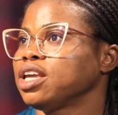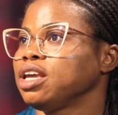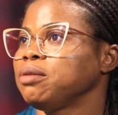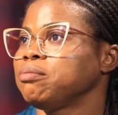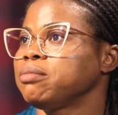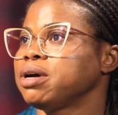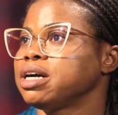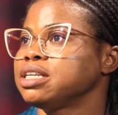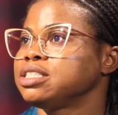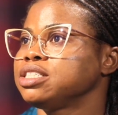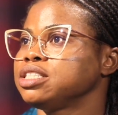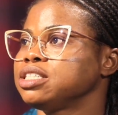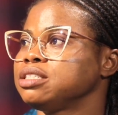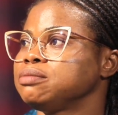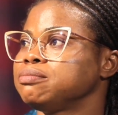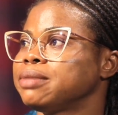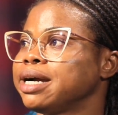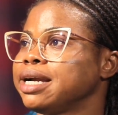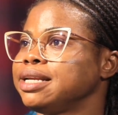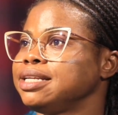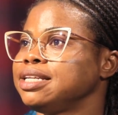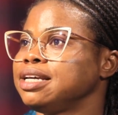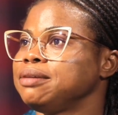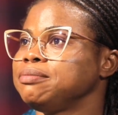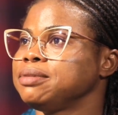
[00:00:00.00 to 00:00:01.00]
Imagine
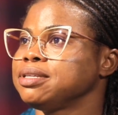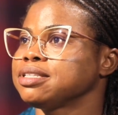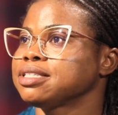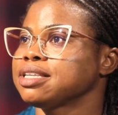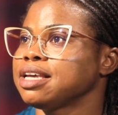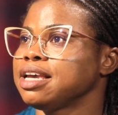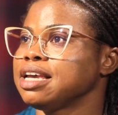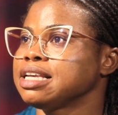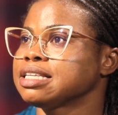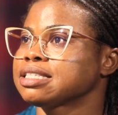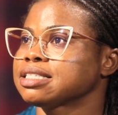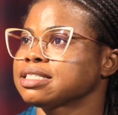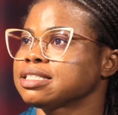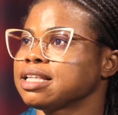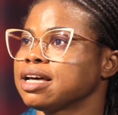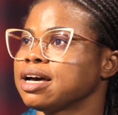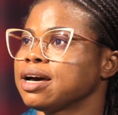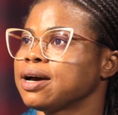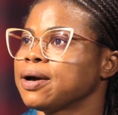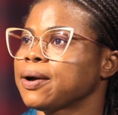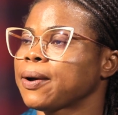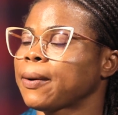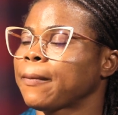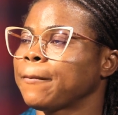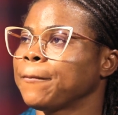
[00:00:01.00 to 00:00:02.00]
my name is
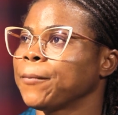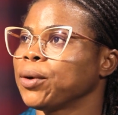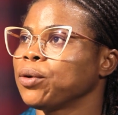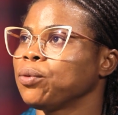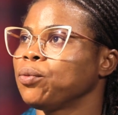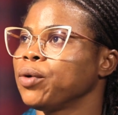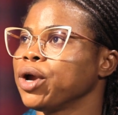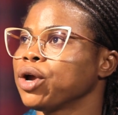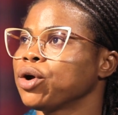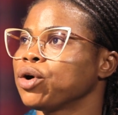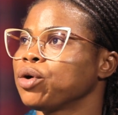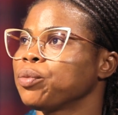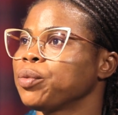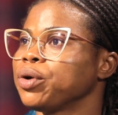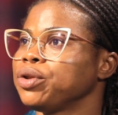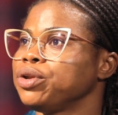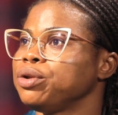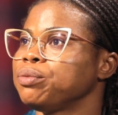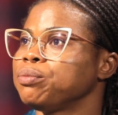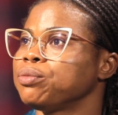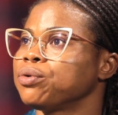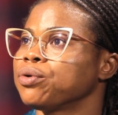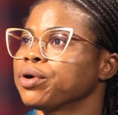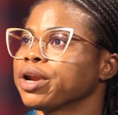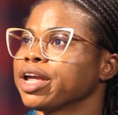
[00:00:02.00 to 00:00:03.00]
Esther. You wake up in
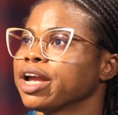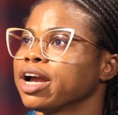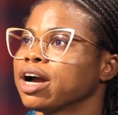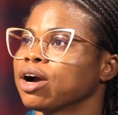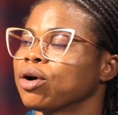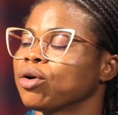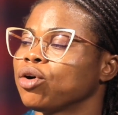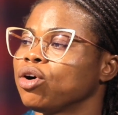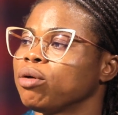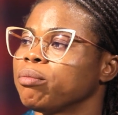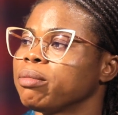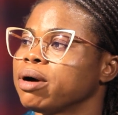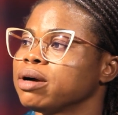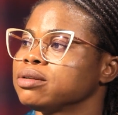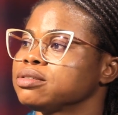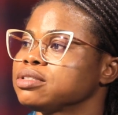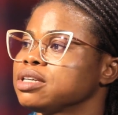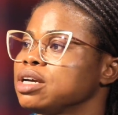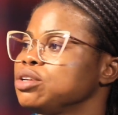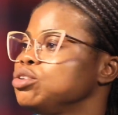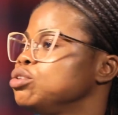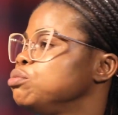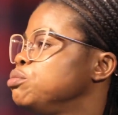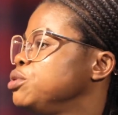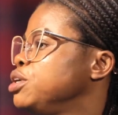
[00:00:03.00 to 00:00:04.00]
the morning and come out
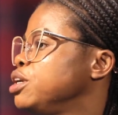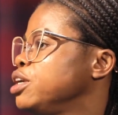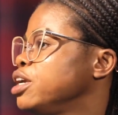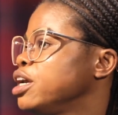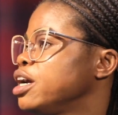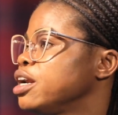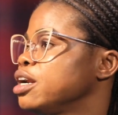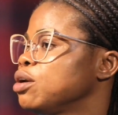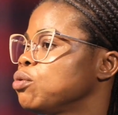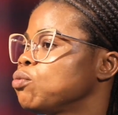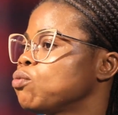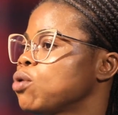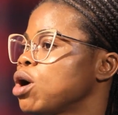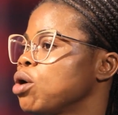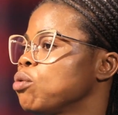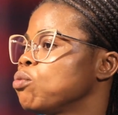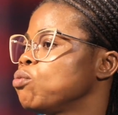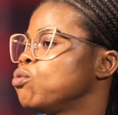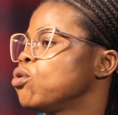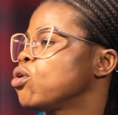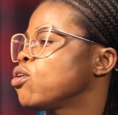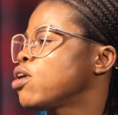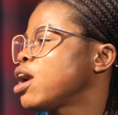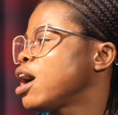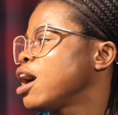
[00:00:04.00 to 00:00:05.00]
and you'll be hearing
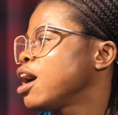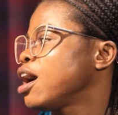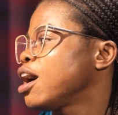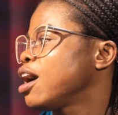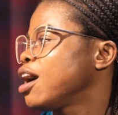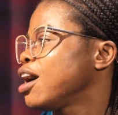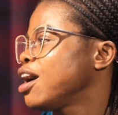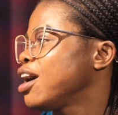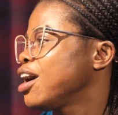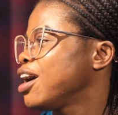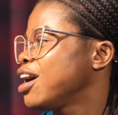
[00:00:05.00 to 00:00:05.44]
one wara.